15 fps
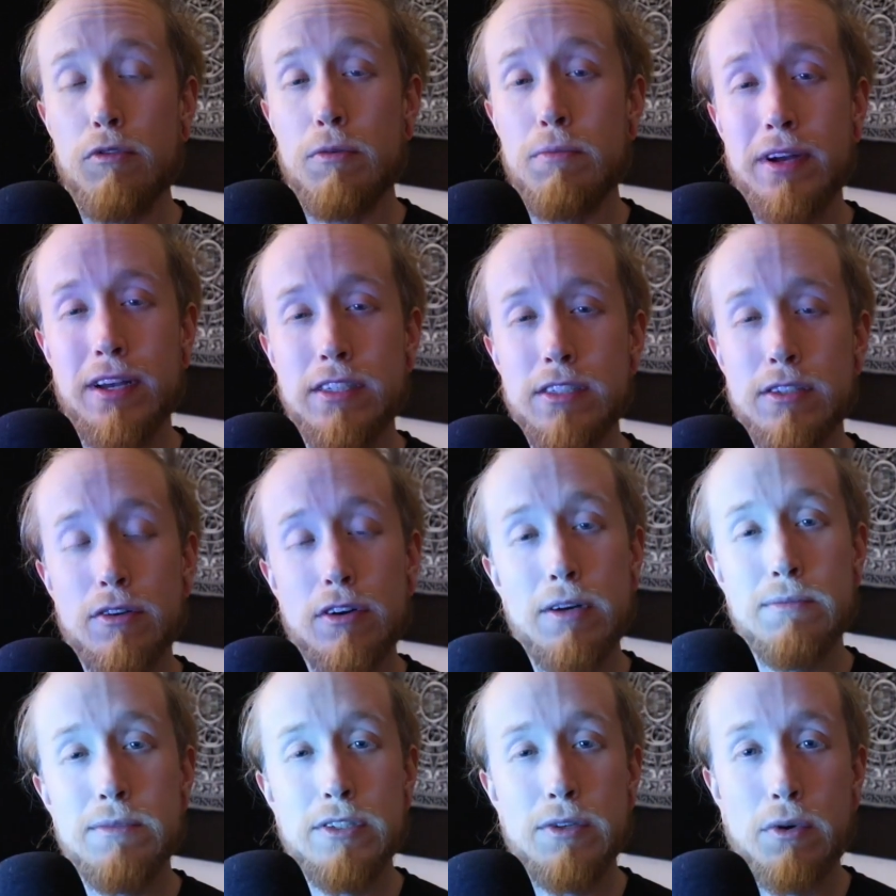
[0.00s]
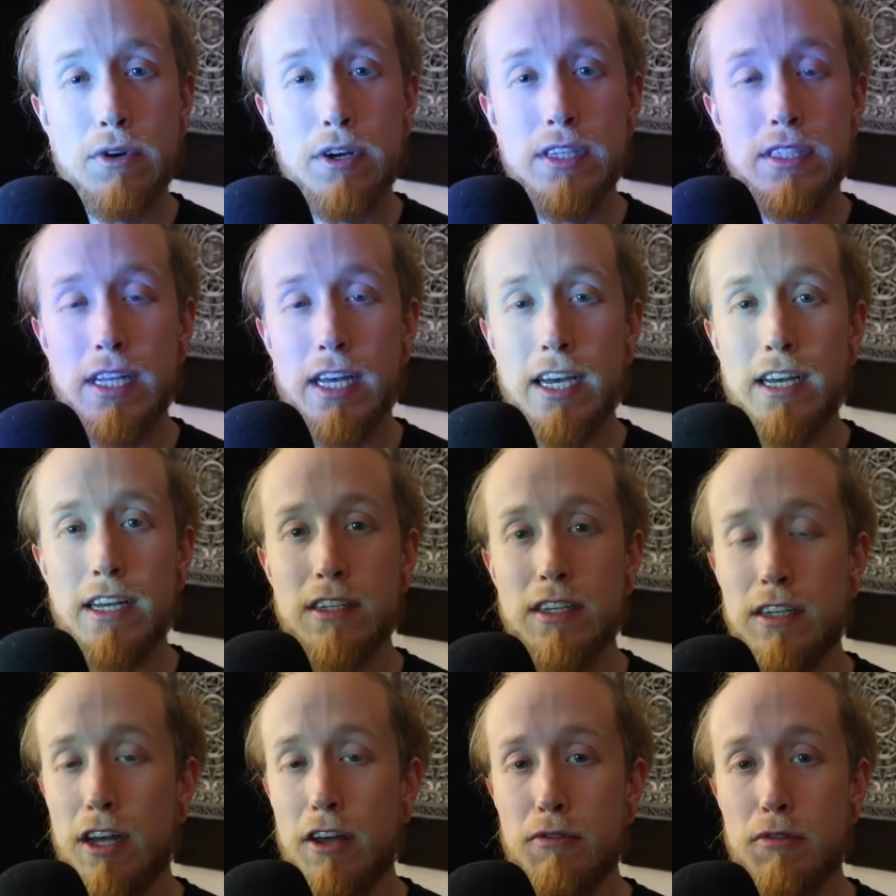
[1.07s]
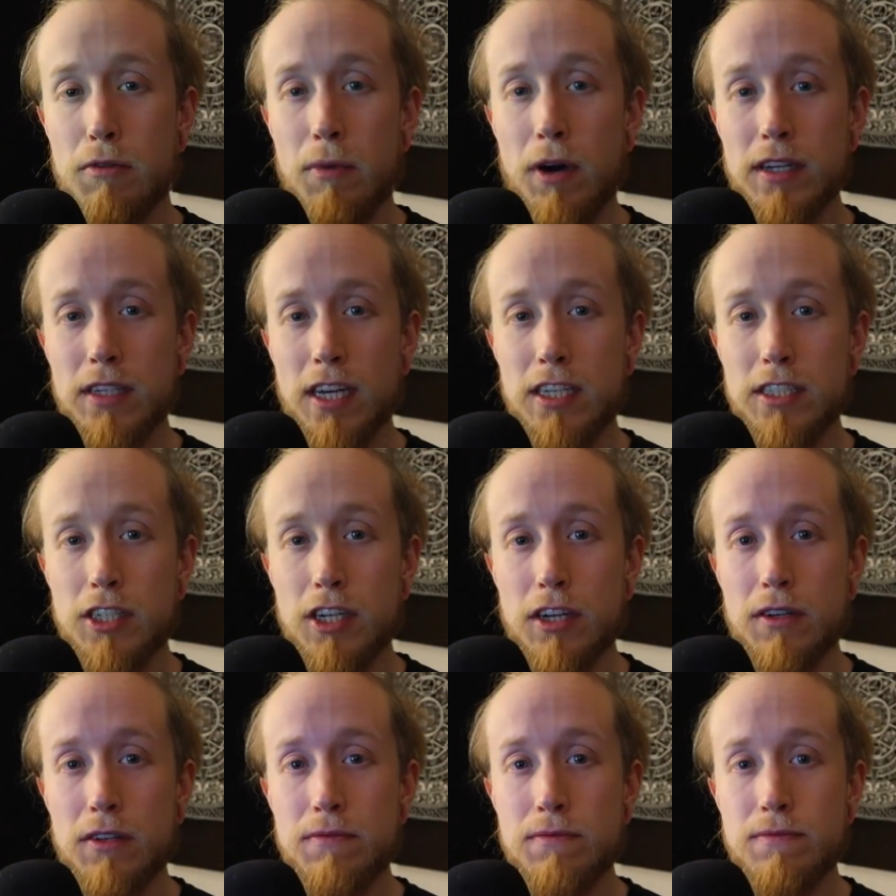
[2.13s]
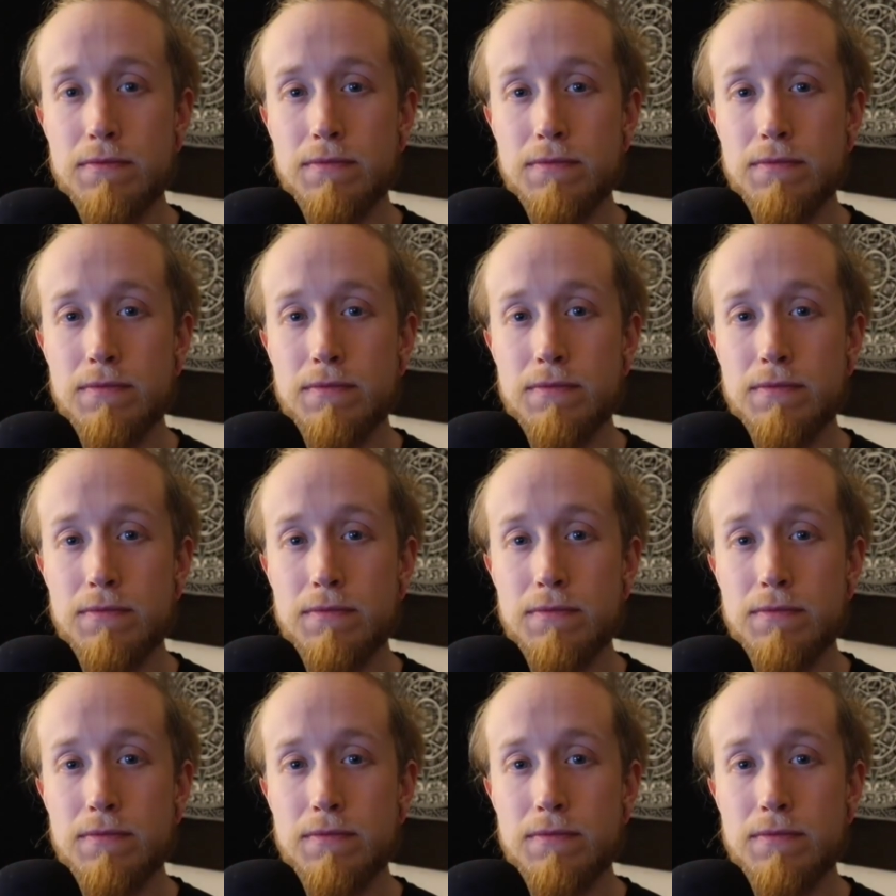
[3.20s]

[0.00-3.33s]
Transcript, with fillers: over my Instagram stories and not through the podcast channel.